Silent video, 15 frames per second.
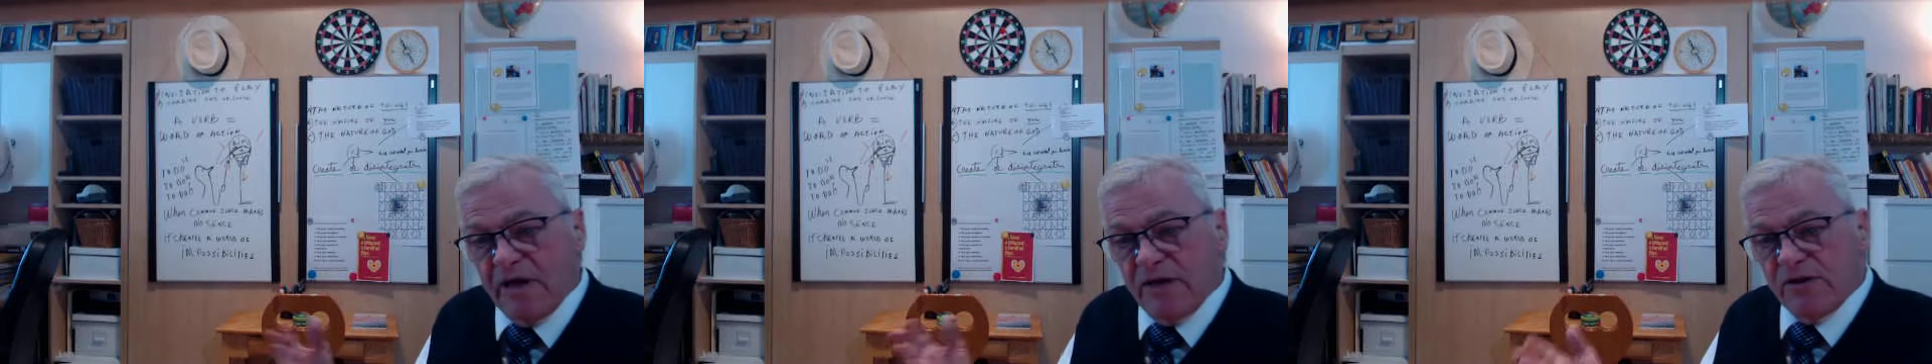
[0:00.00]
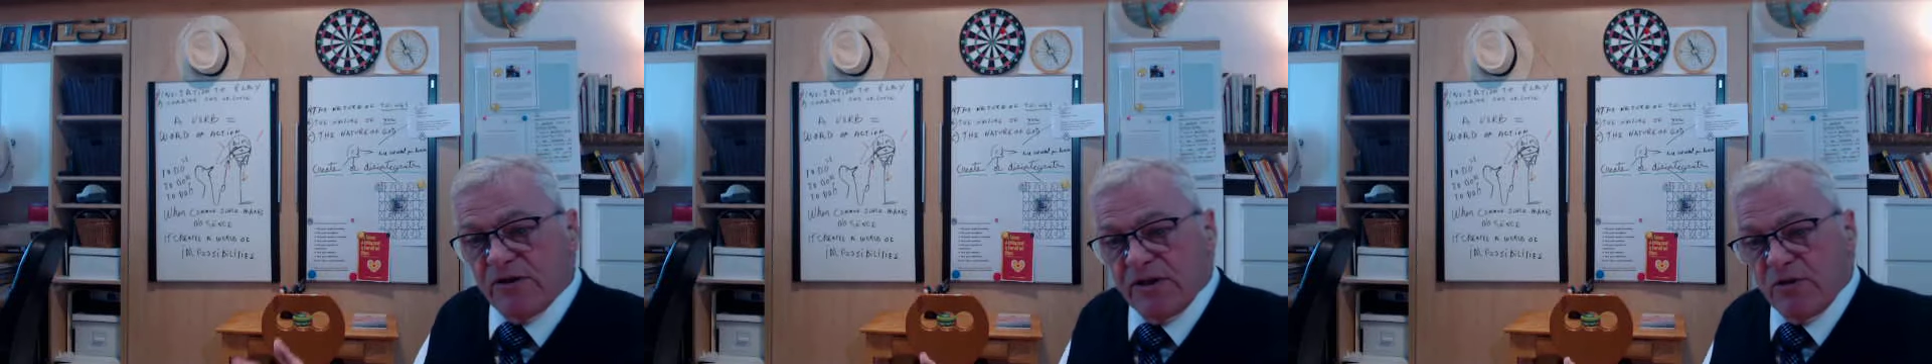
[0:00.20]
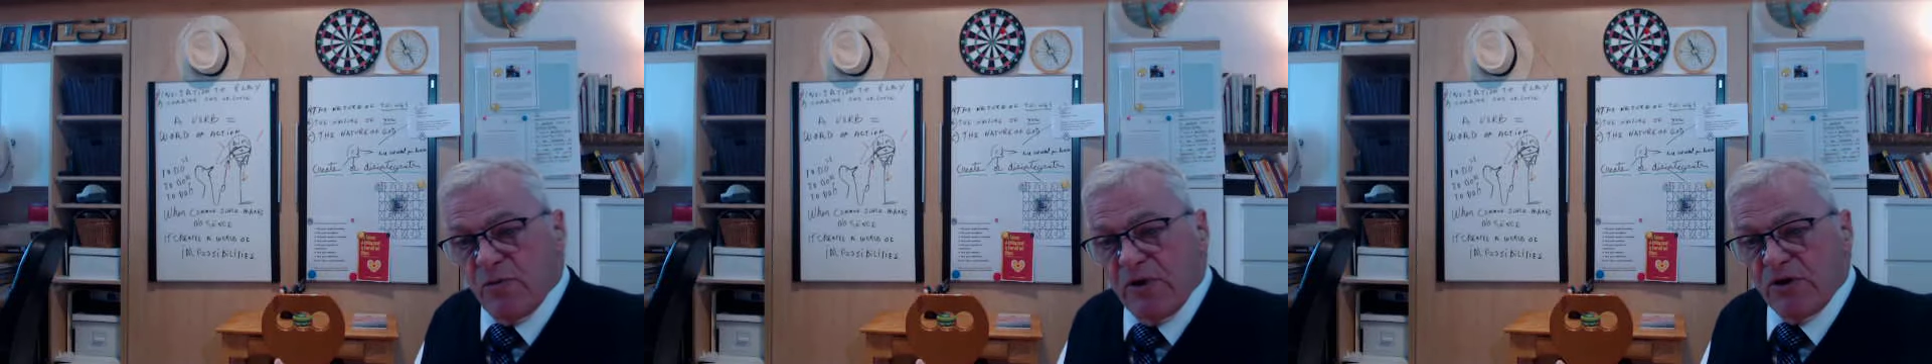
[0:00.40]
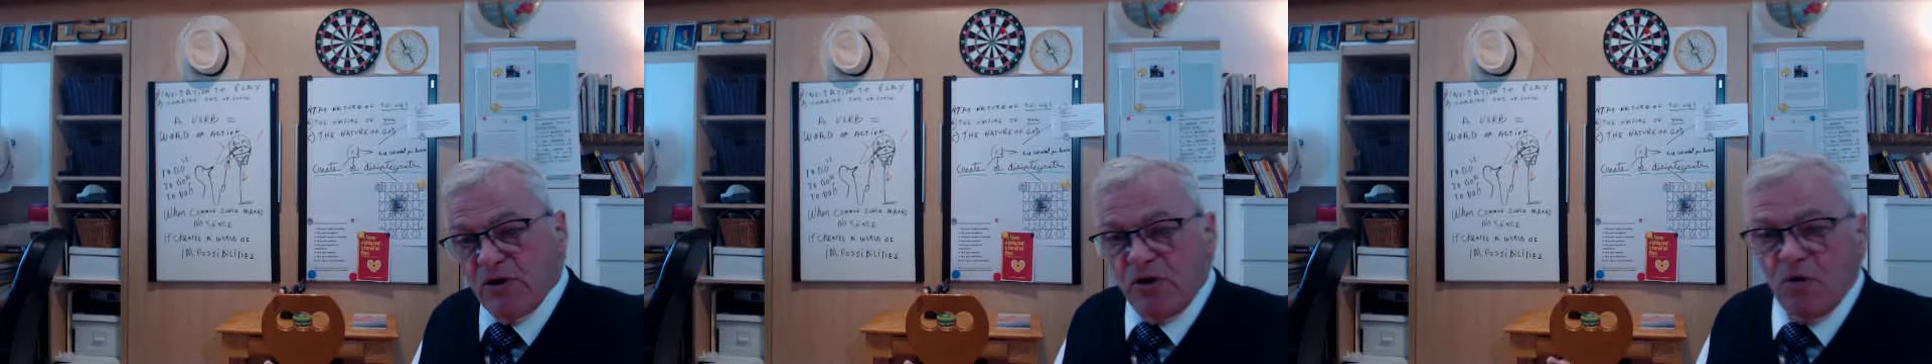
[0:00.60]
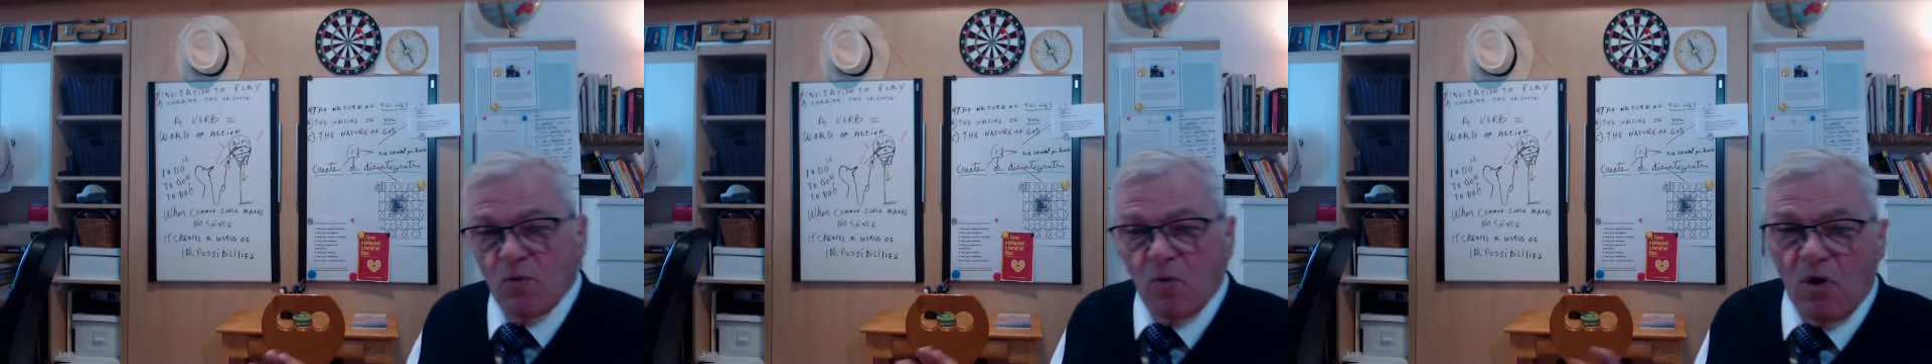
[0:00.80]
in
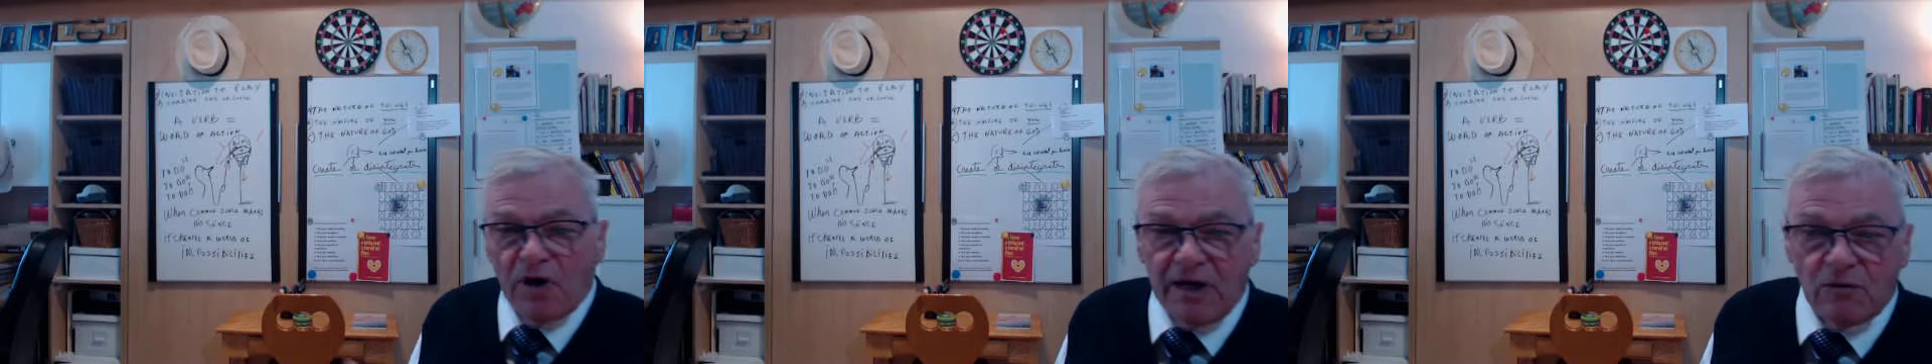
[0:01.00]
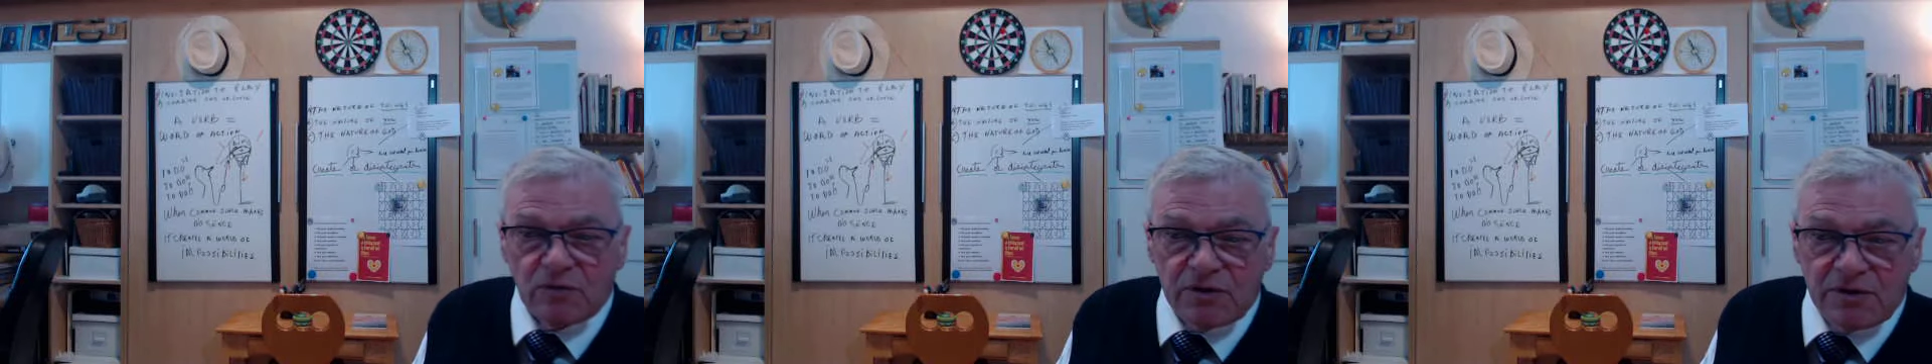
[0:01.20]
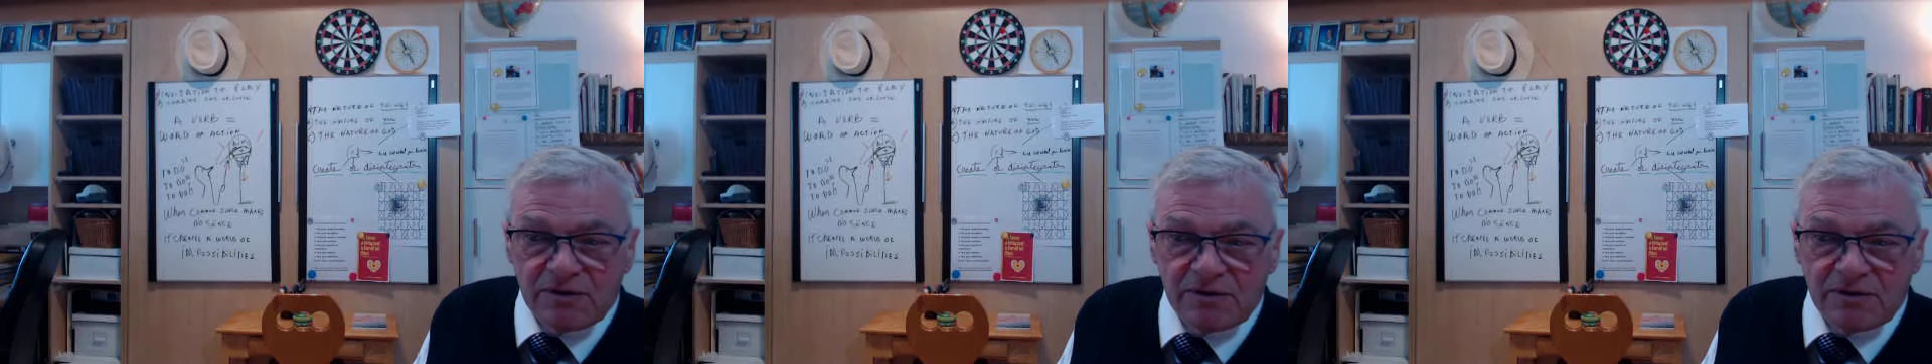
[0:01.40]
situation, you walk out.